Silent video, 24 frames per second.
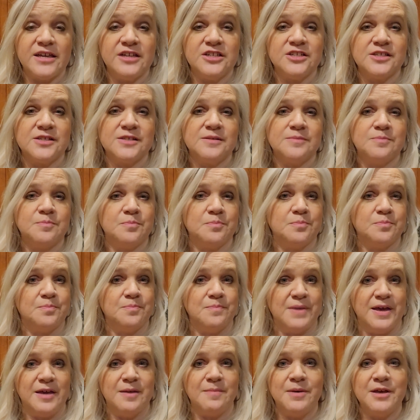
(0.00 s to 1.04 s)
You just
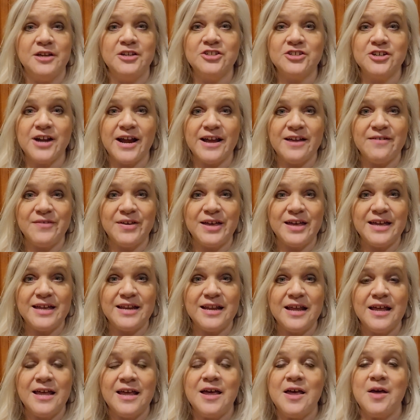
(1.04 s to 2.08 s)
make a big tray of it,
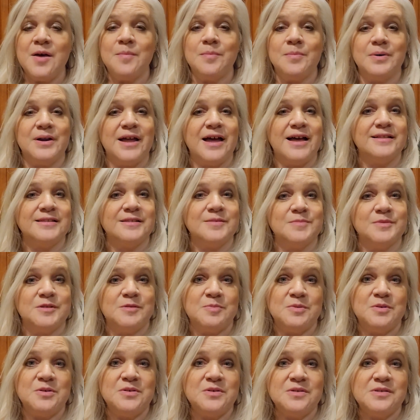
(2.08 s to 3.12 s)
put out some
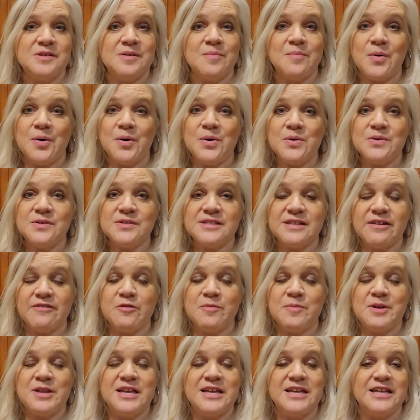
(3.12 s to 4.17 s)
spoons and bowls and
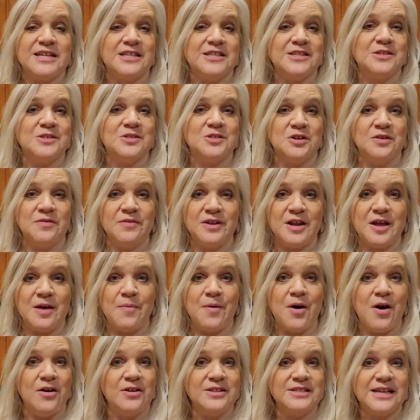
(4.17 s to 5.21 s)
everybody can serve it up
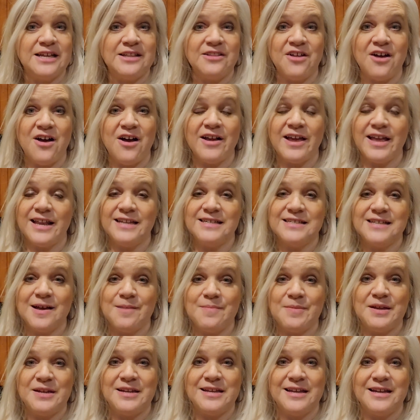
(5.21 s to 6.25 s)
all day long
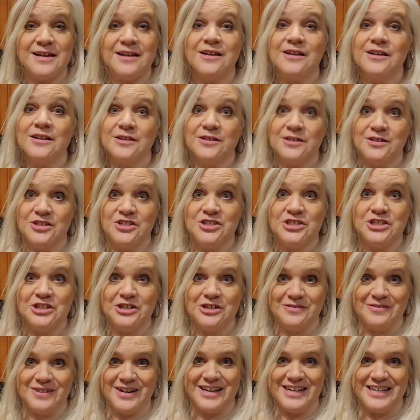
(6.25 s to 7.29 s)
anytime they need a good
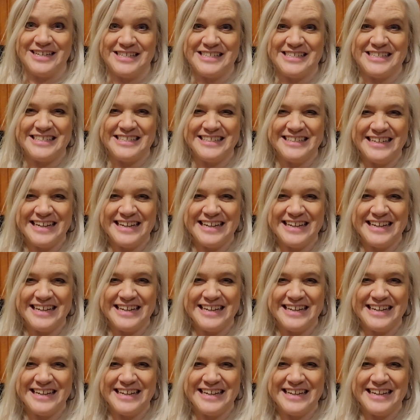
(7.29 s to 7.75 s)
sugar rush